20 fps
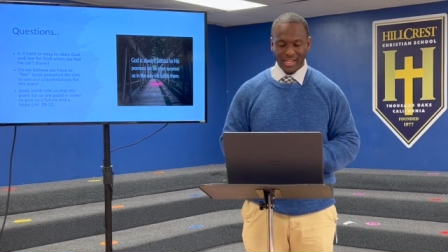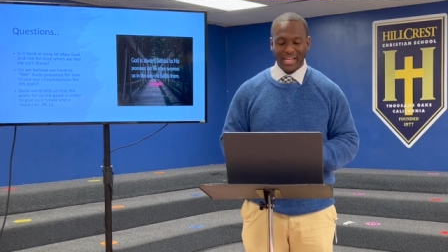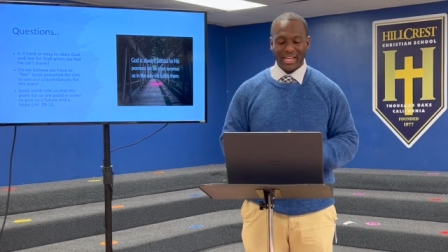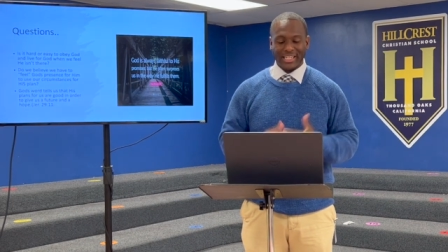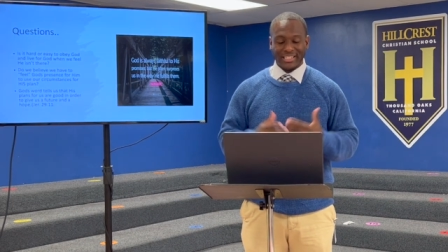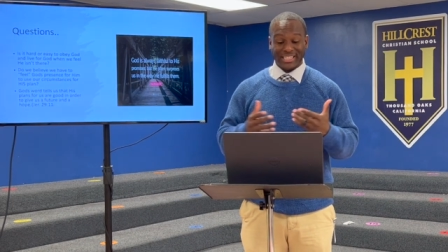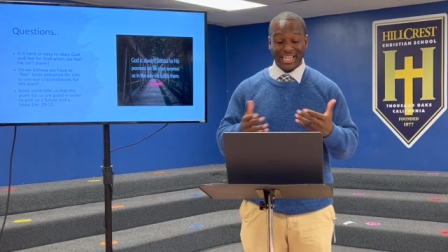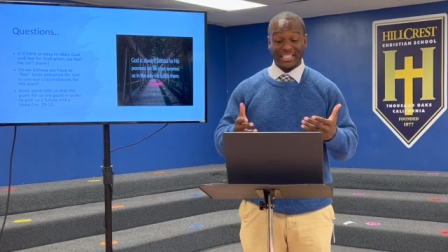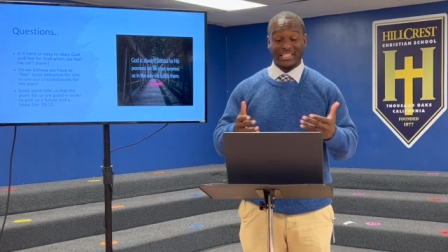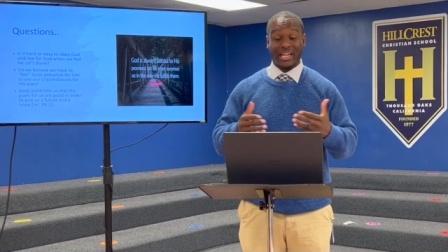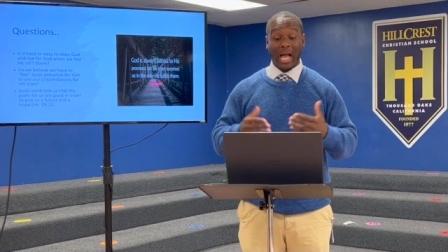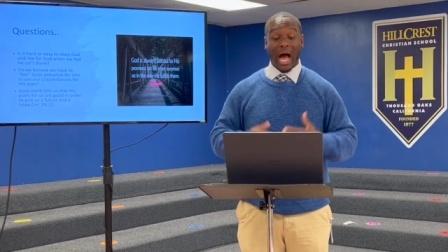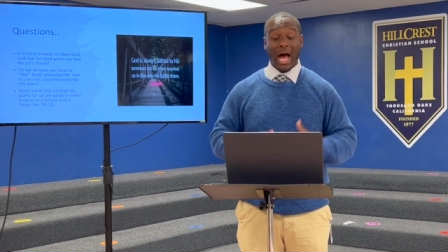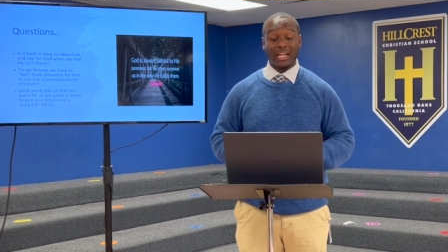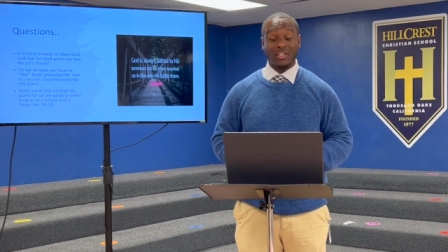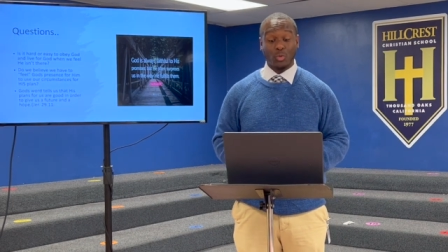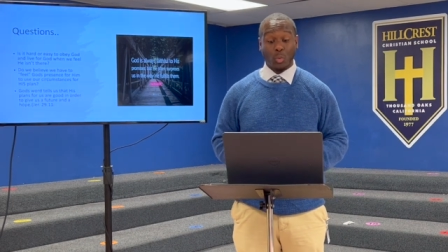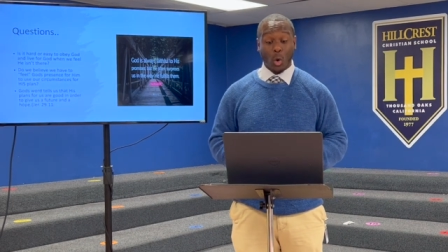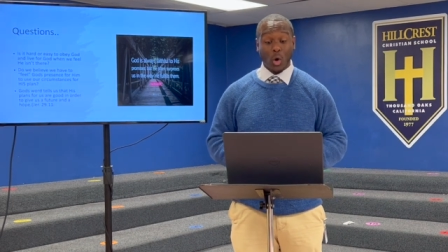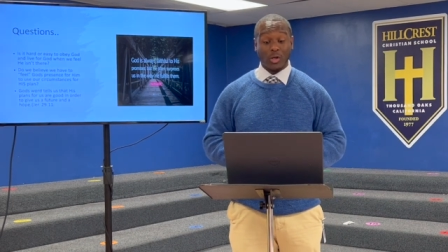Saints,
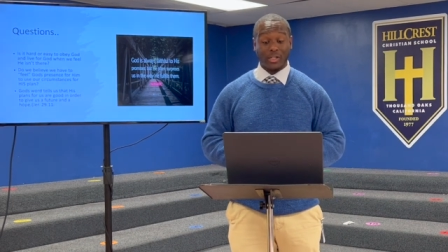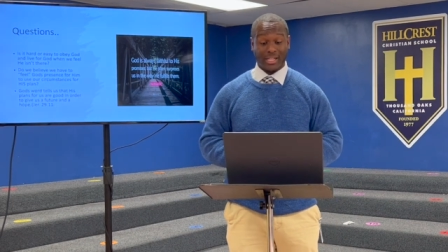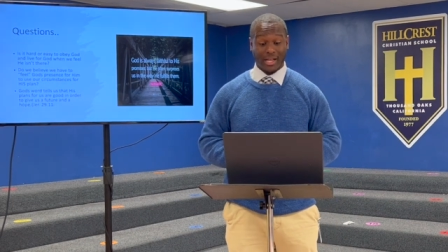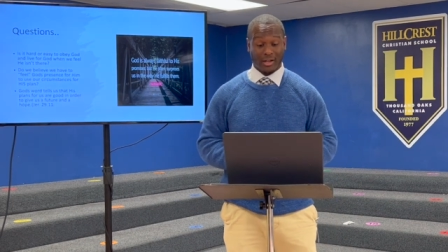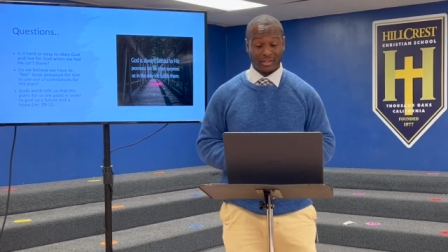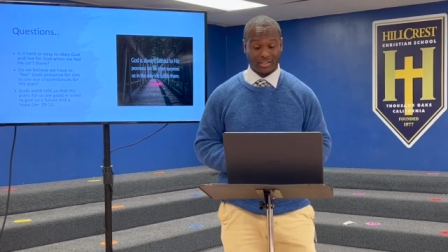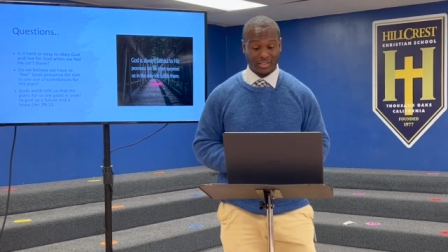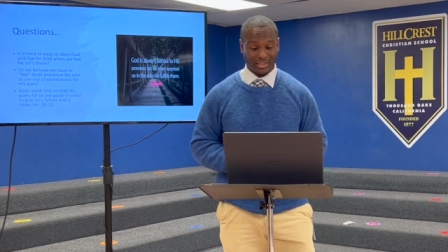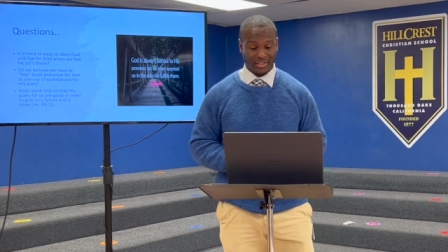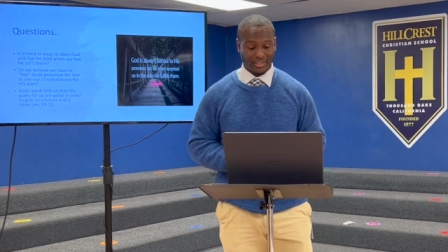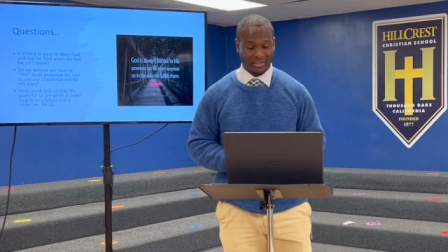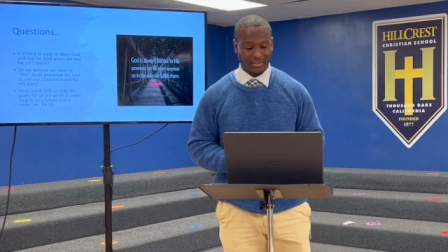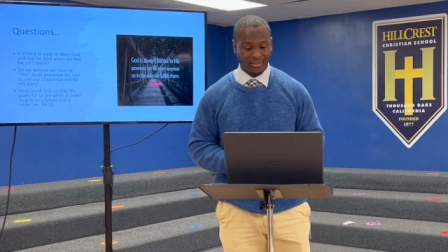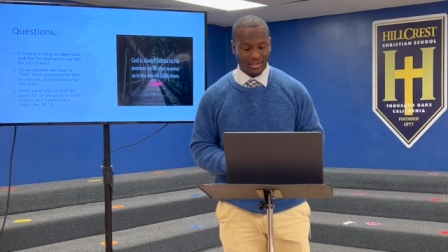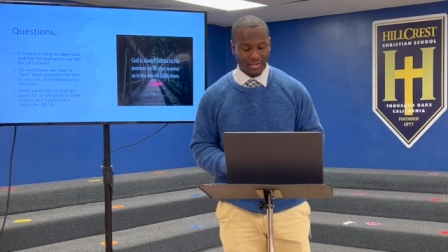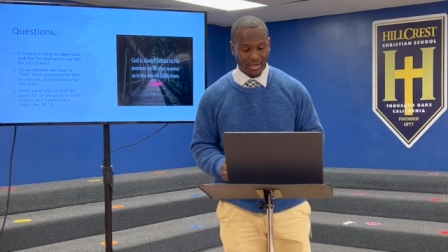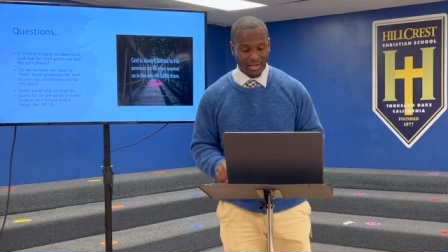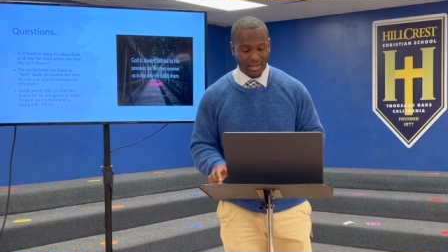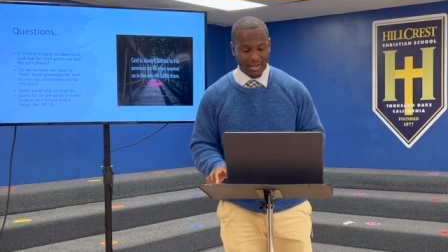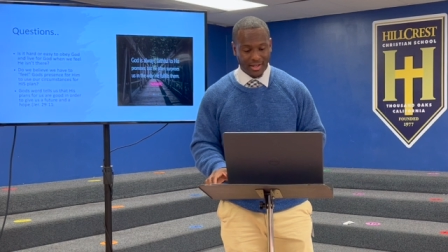God's word tells us
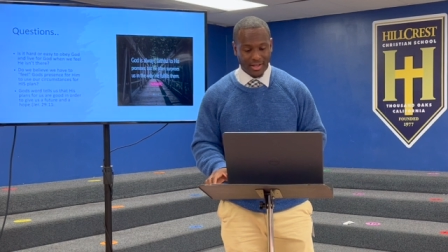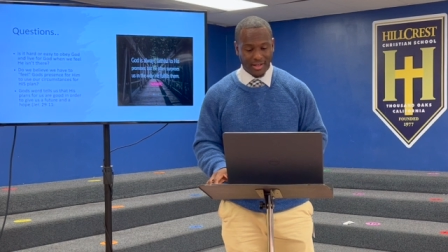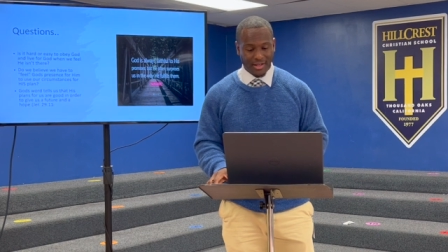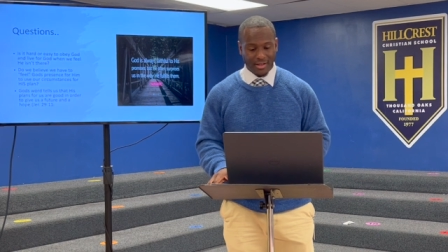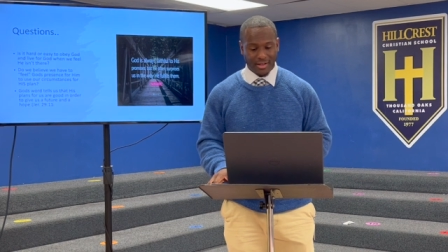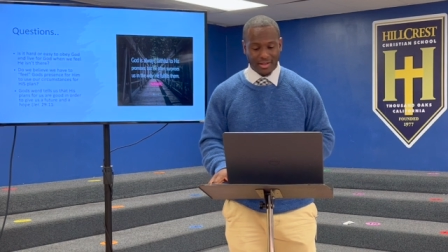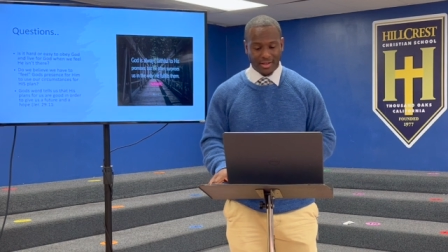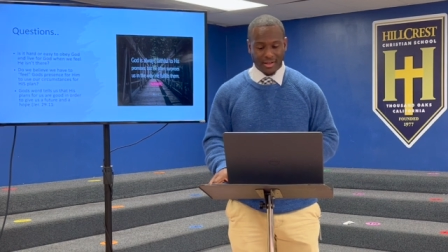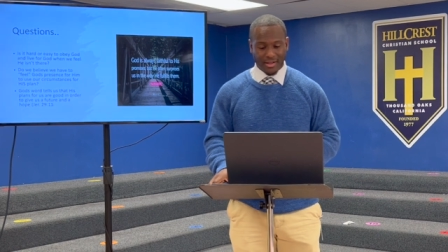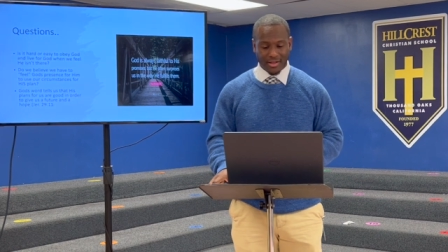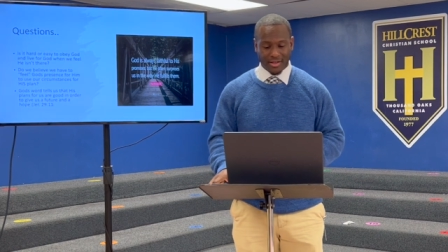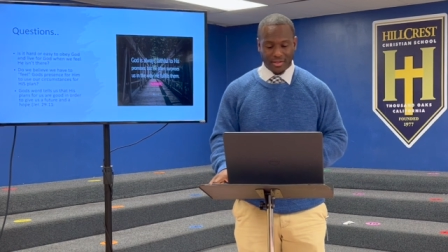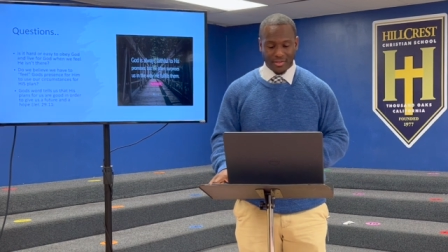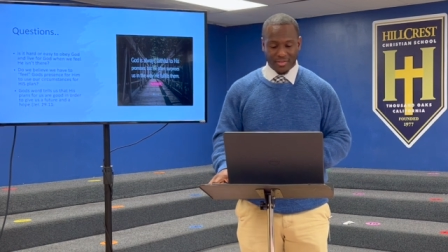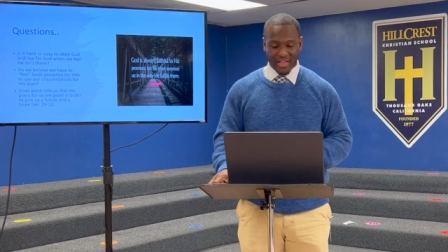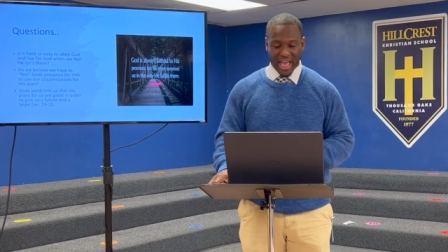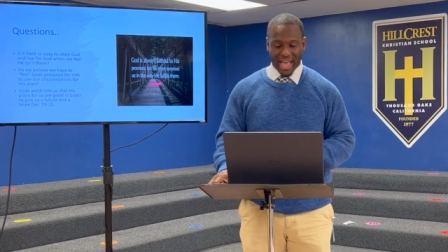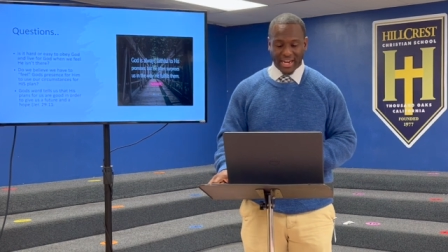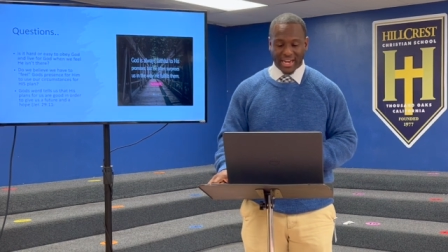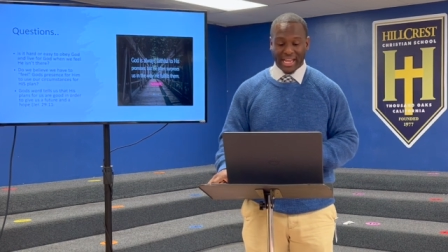
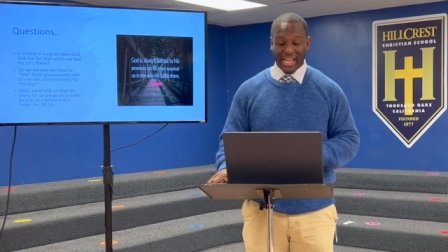that